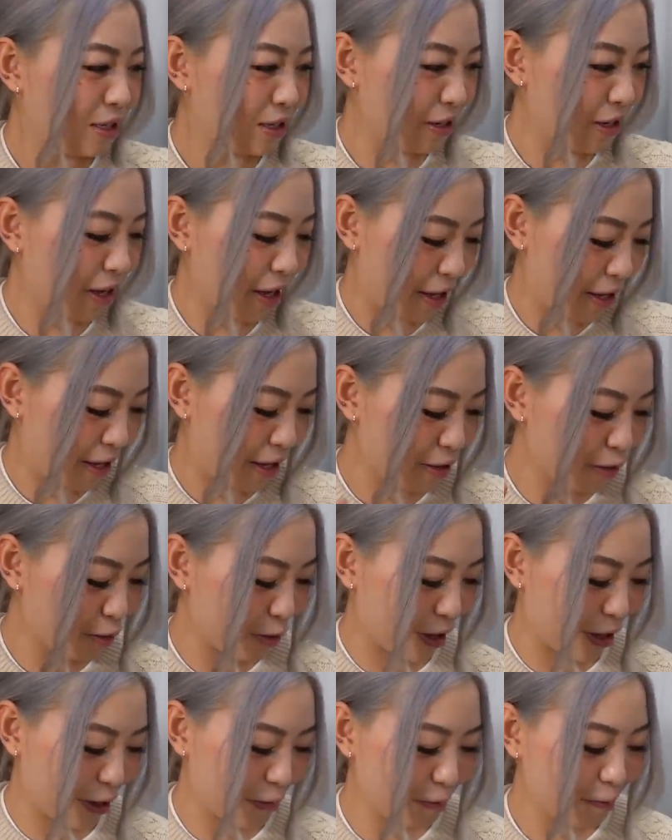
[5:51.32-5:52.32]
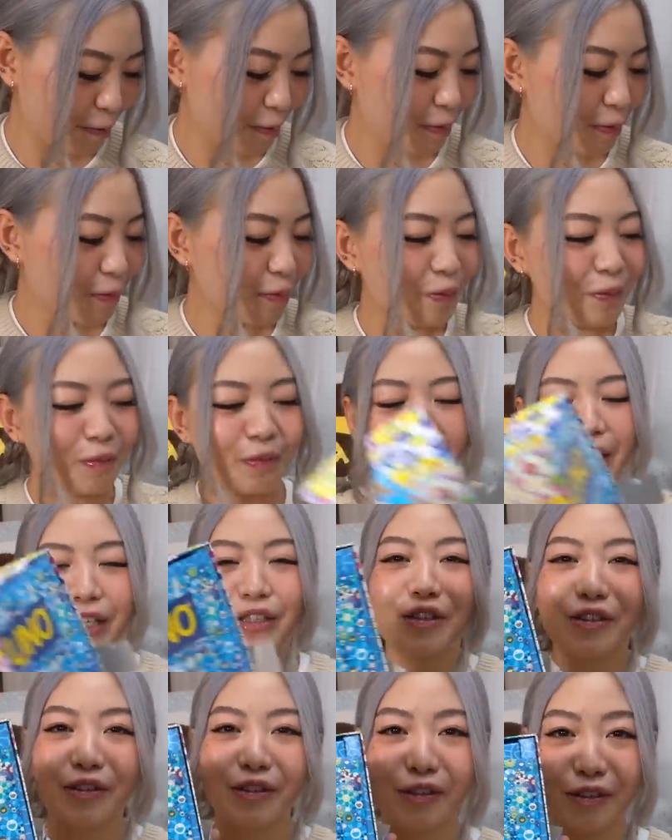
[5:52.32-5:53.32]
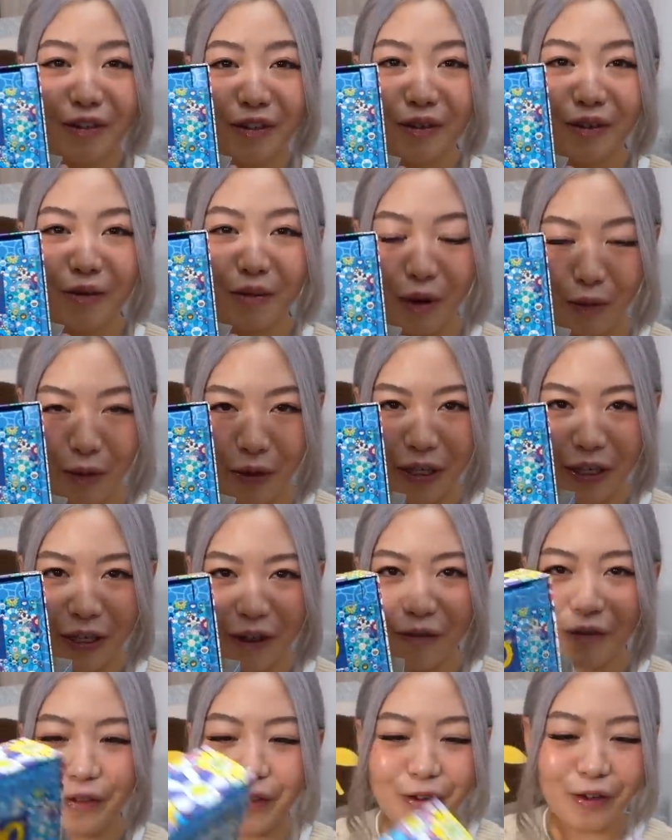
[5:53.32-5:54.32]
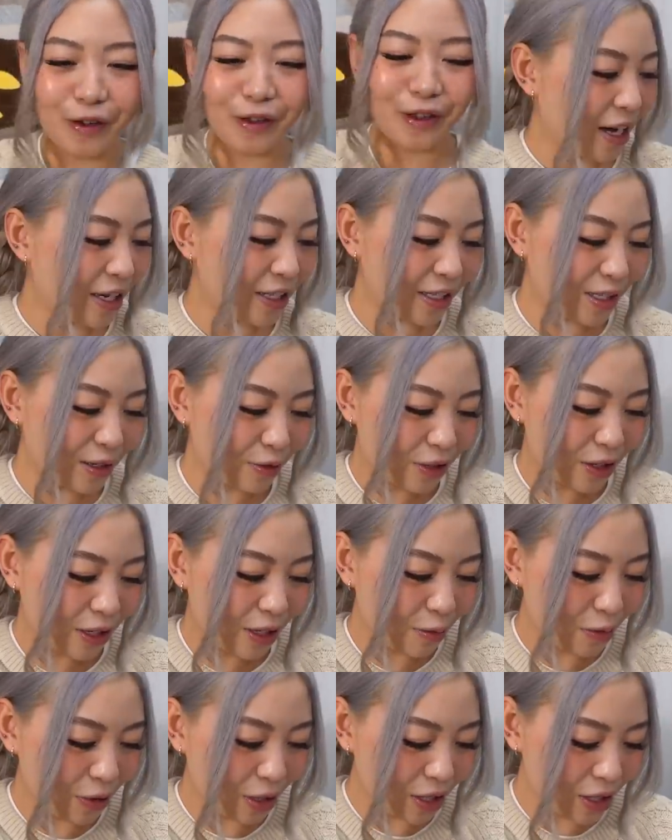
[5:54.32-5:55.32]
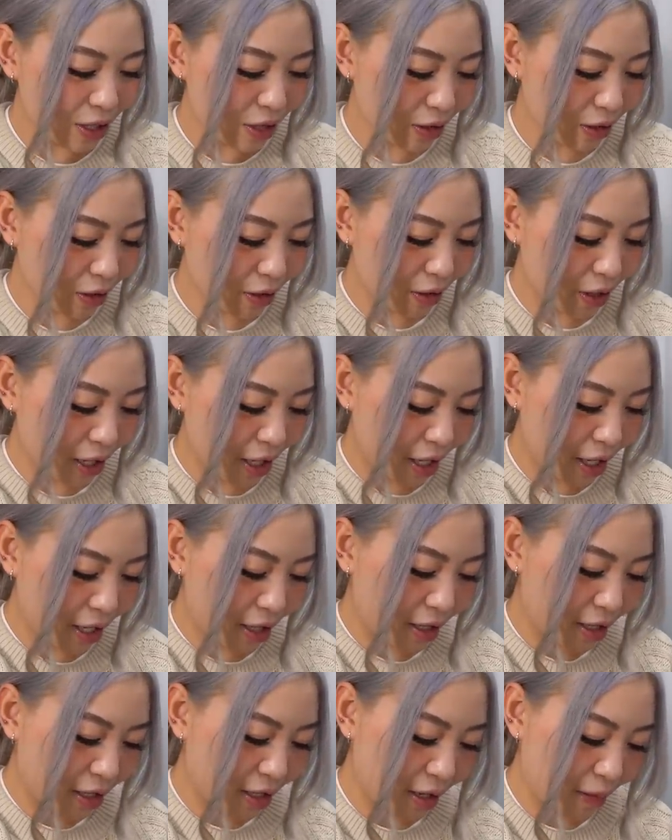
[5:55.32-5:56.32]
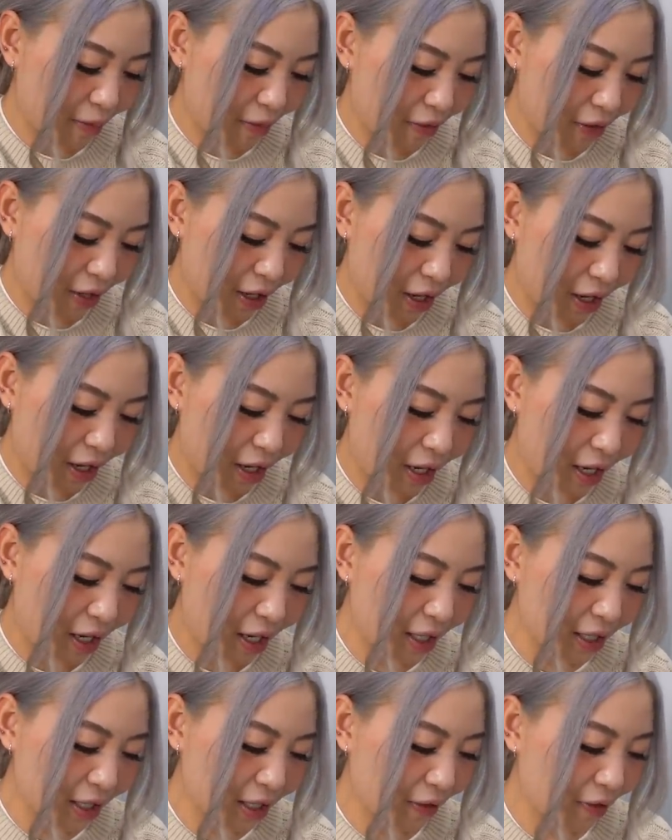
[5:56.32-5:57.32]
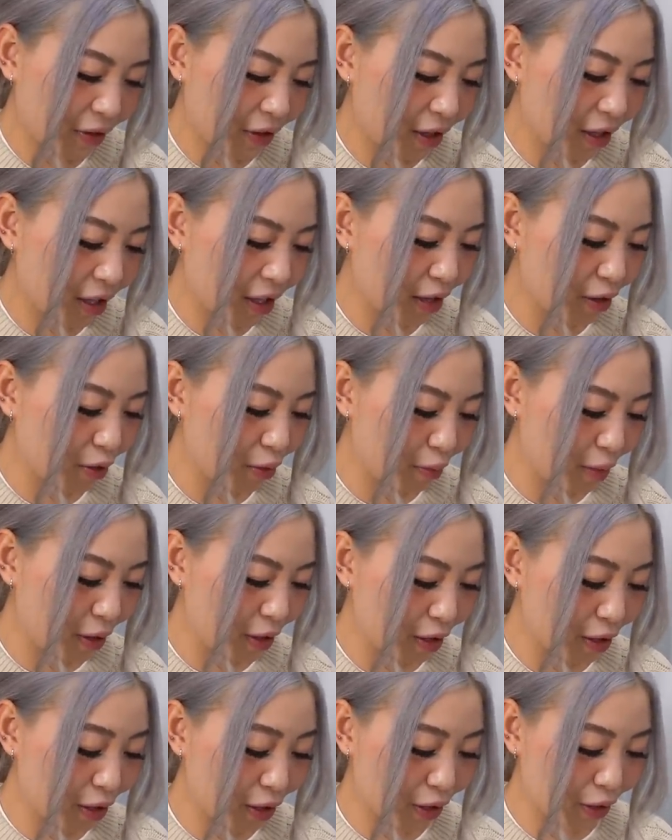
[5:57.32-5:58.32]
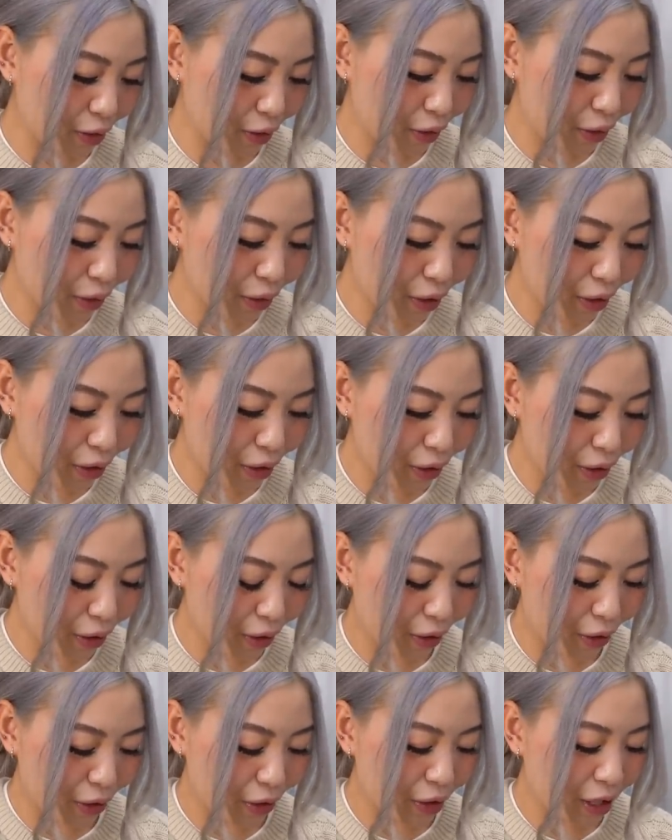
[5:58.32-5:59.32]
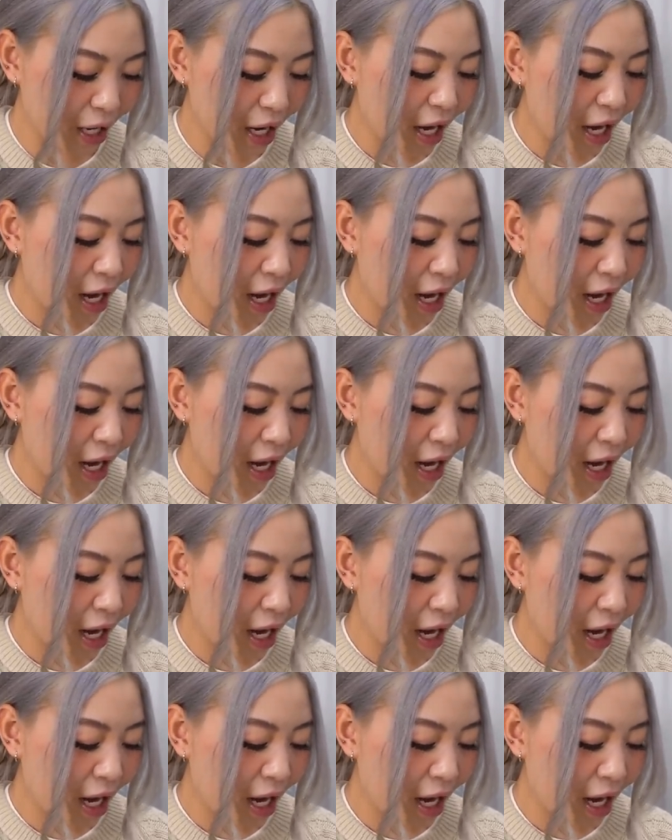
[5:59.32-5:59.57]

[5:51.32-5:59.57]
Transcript: Okay, anyway, back to what we're here for. I just really want to look at some of the cards. I feel like it would be so cute.